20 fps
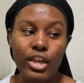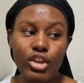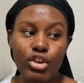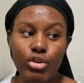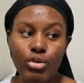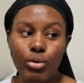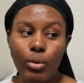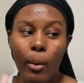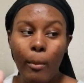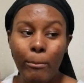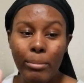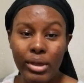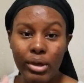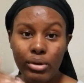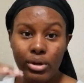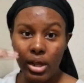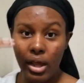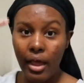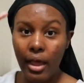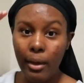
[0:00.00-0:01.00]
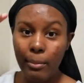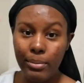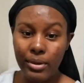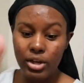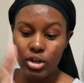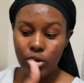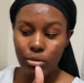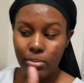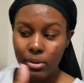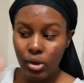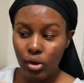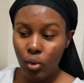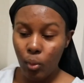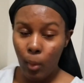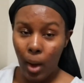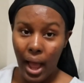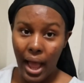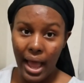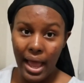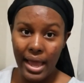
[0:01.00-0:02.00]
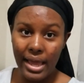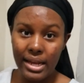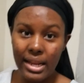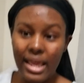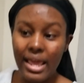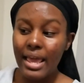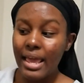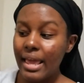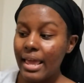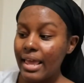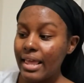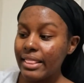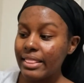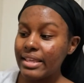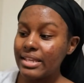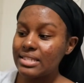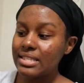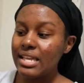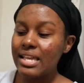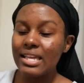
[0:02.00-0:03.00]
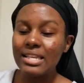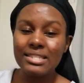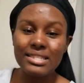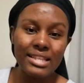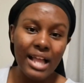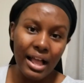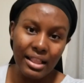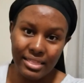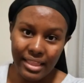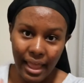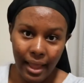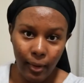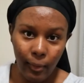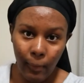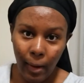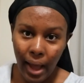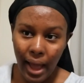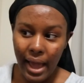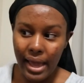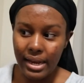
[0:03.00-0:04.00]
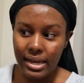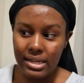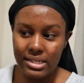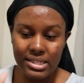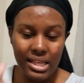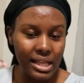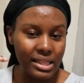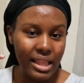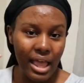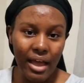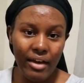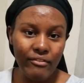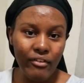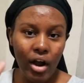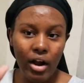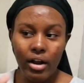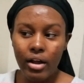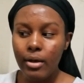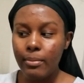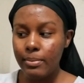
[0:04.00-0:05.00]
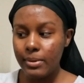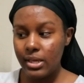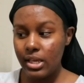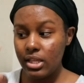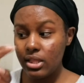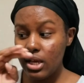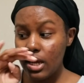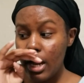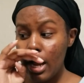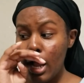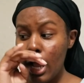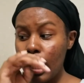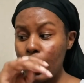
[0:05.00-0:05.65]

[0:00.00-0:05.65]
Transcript: you build up and you build wide, and this thing is not that wide and it's not that far up either.